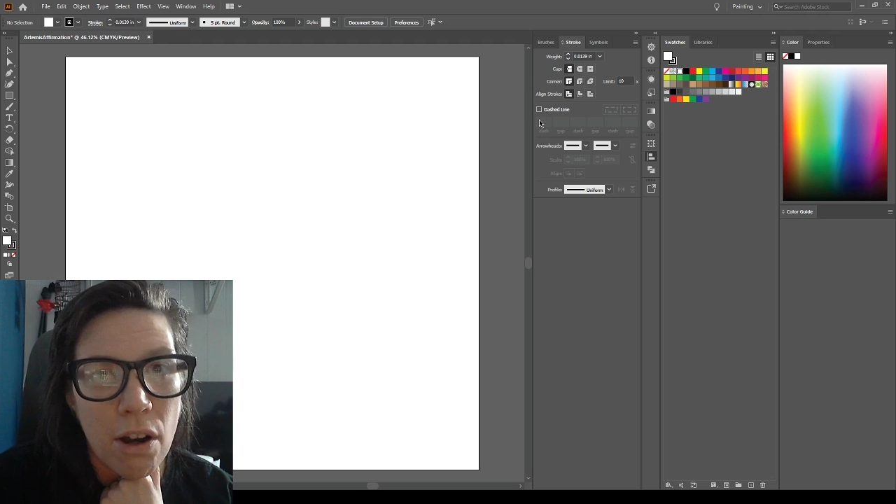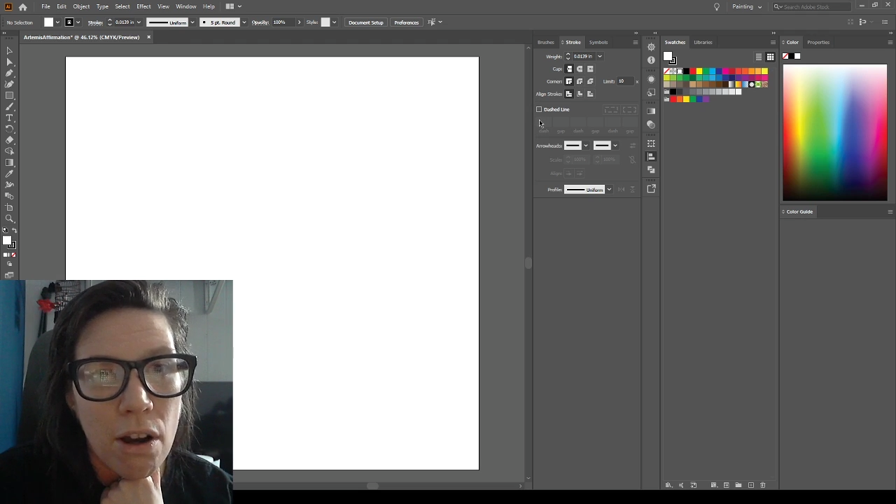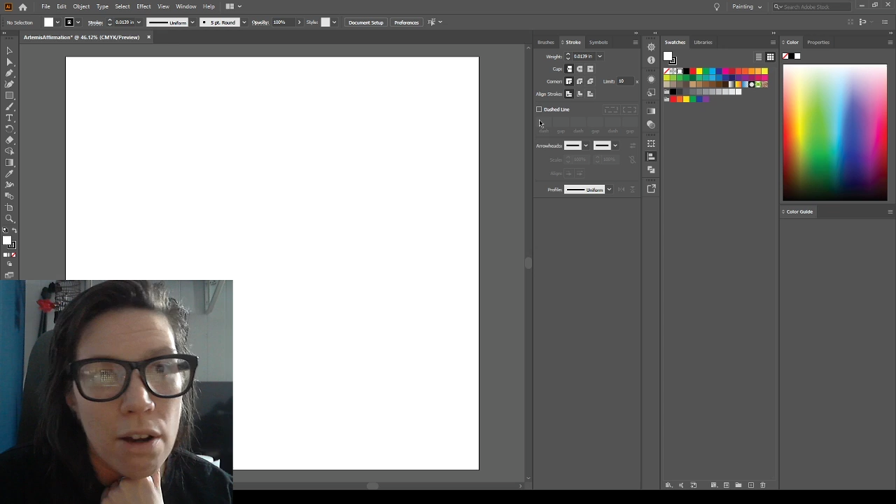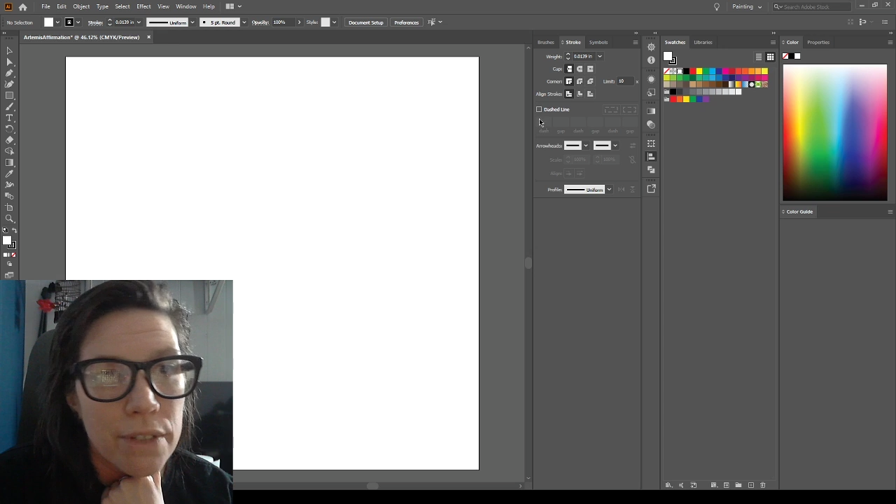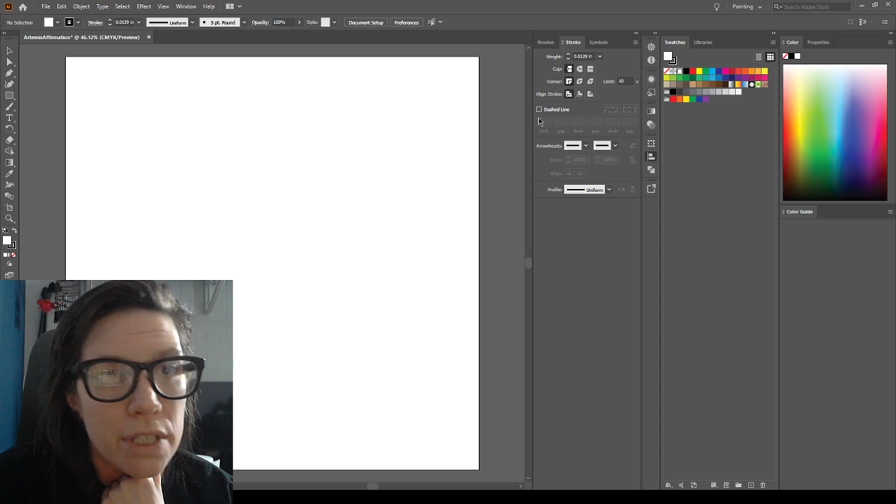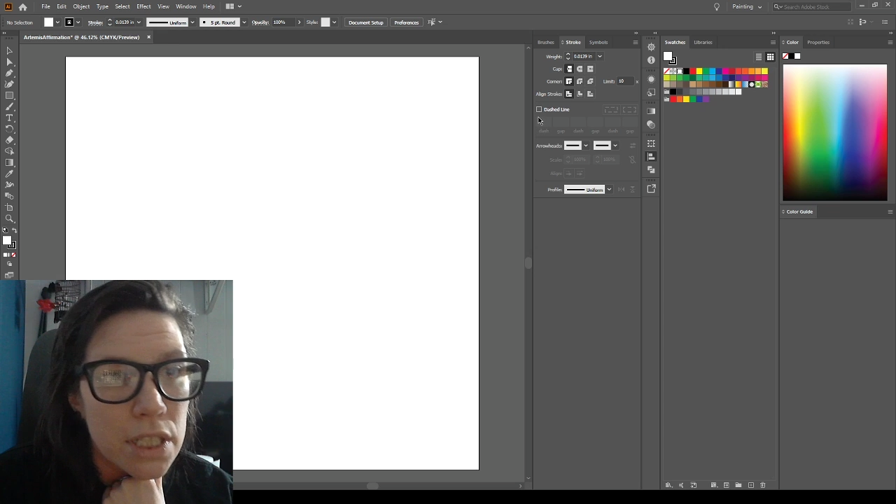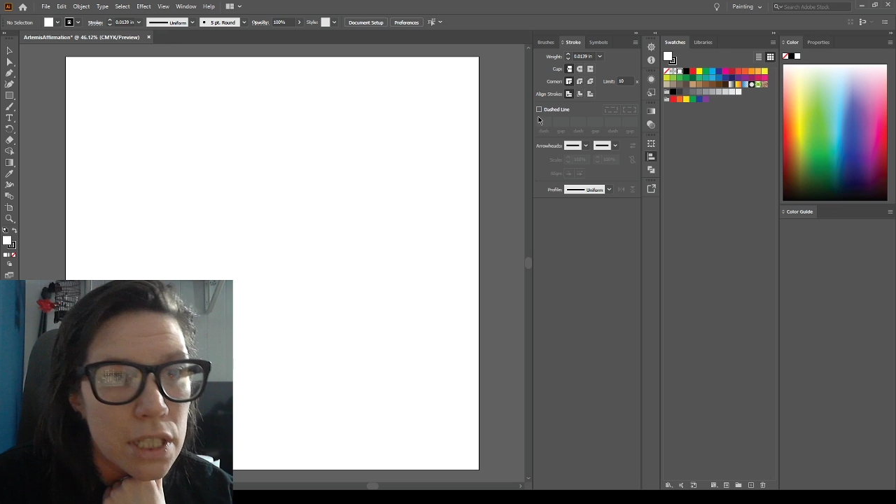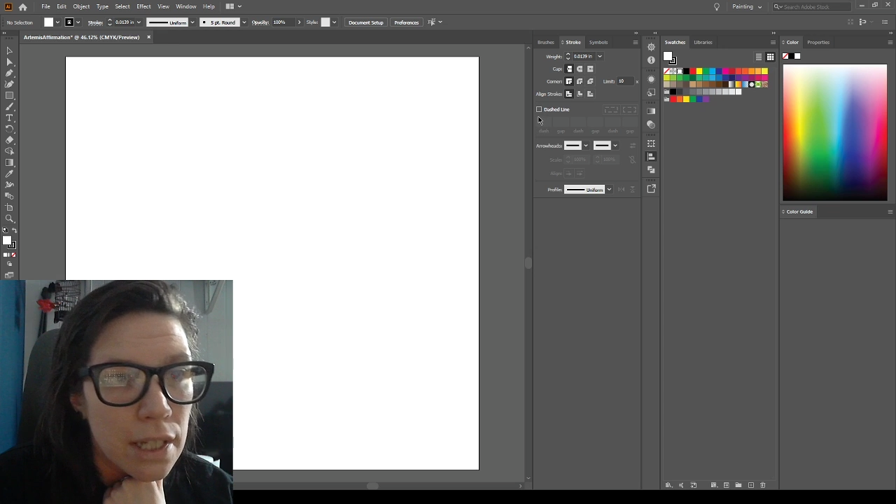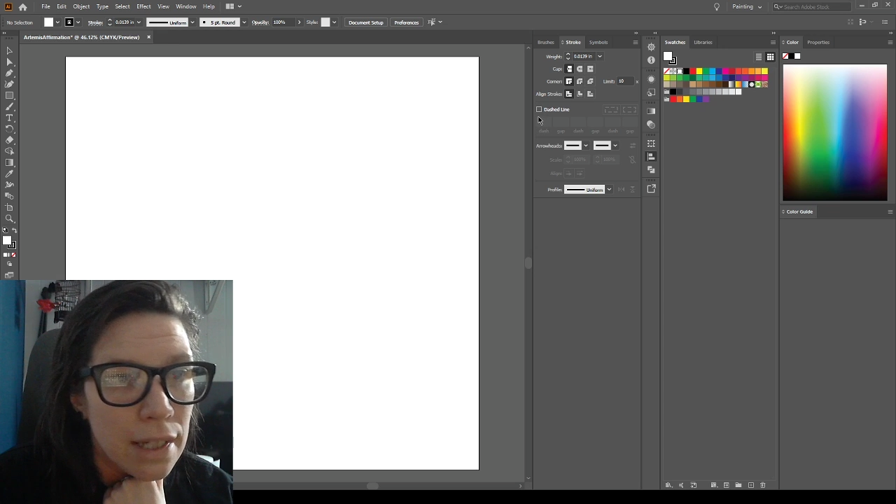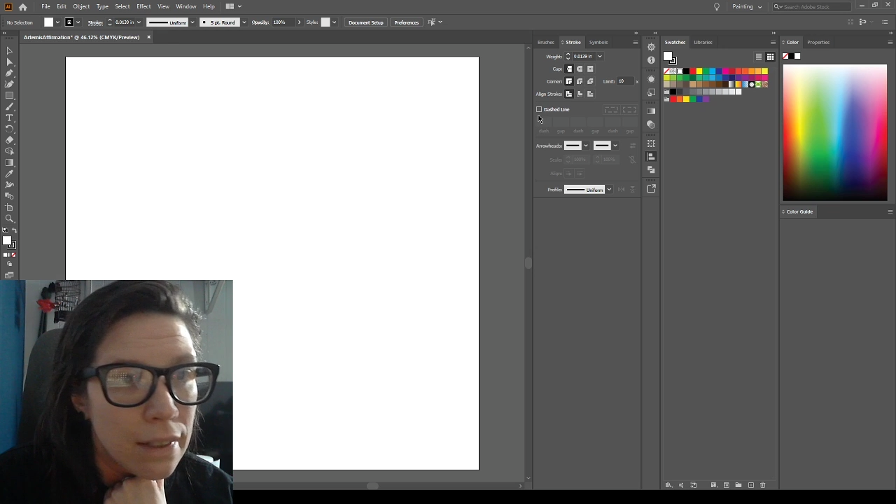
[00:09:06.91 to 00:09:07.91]

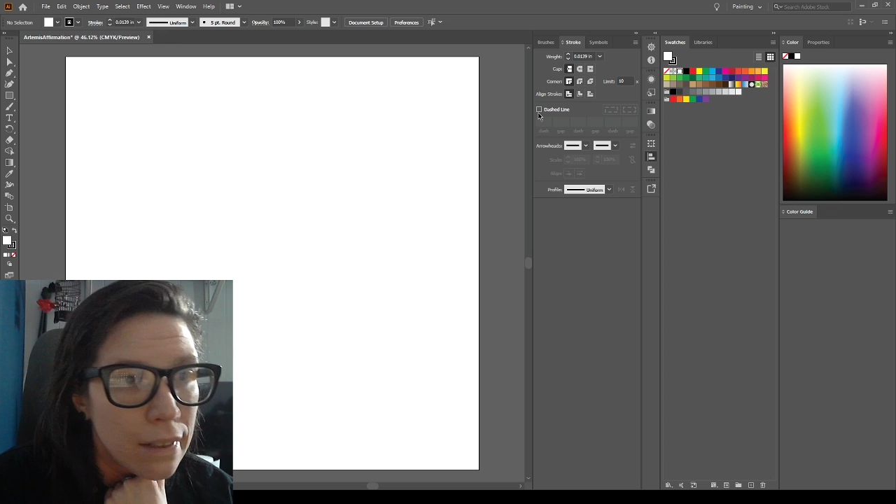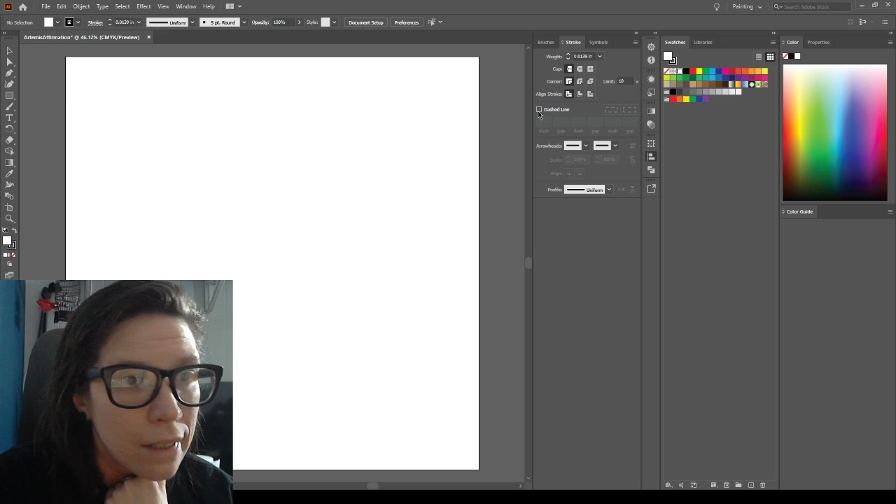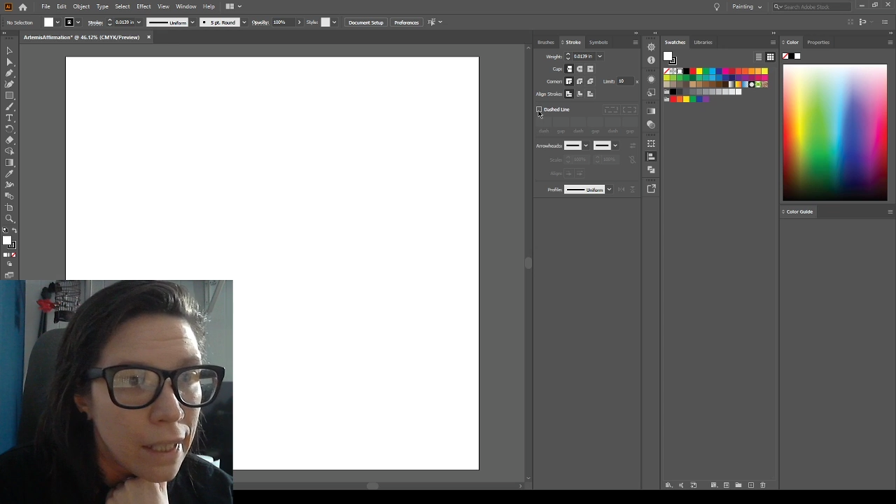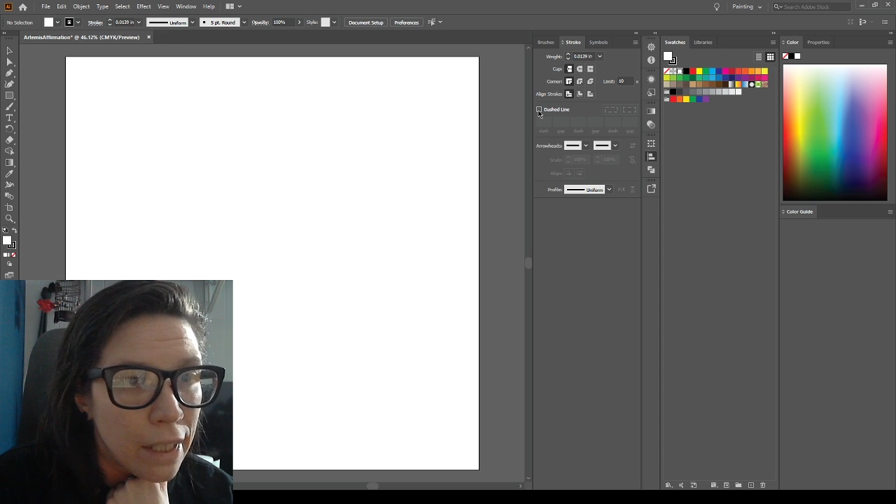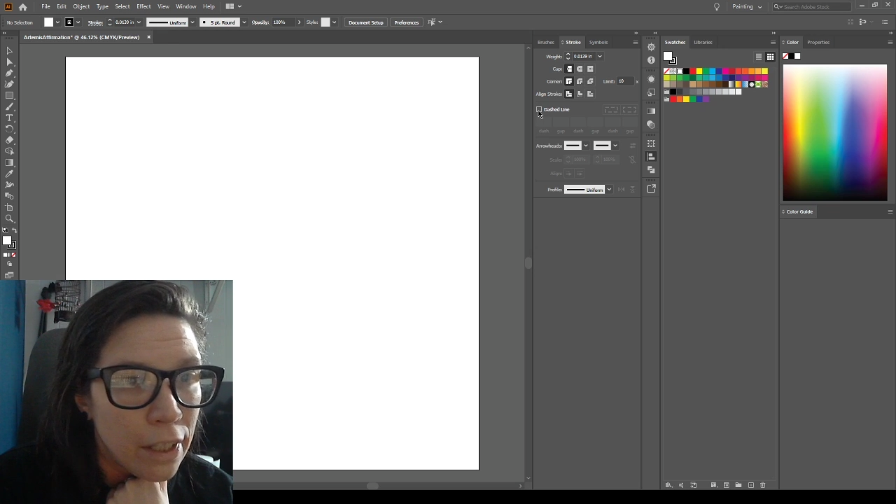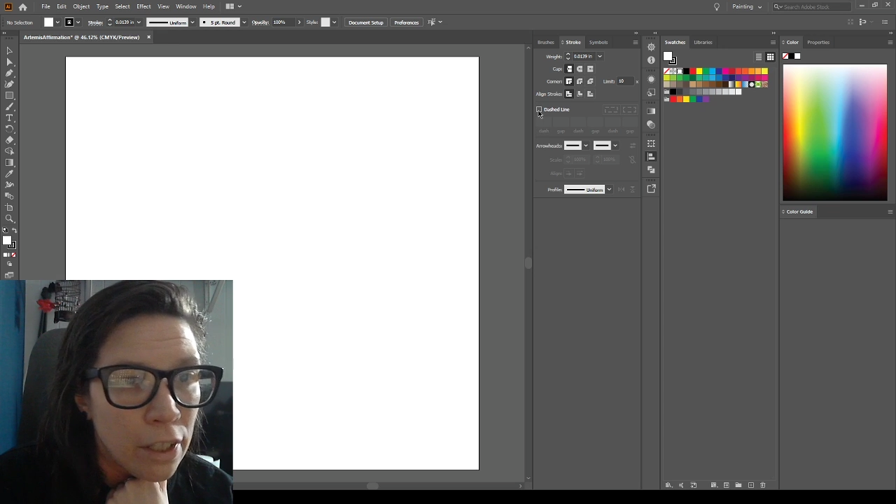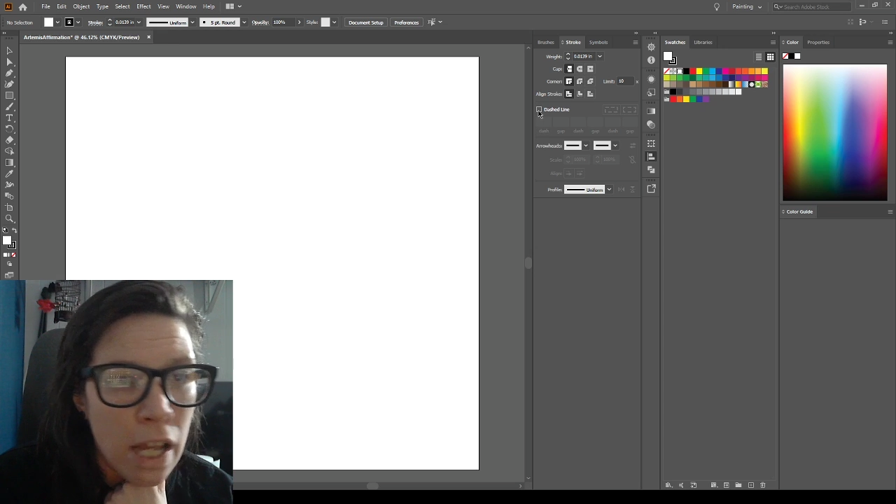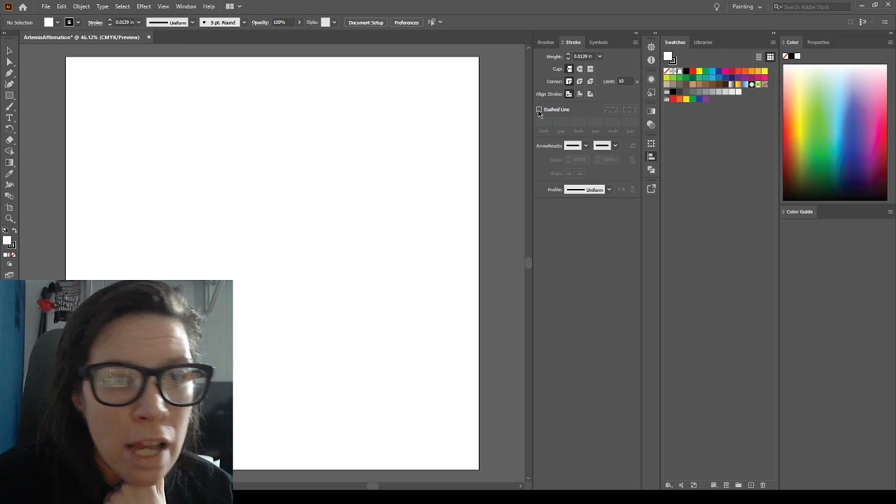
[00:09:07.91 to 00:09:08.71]
obviously in there,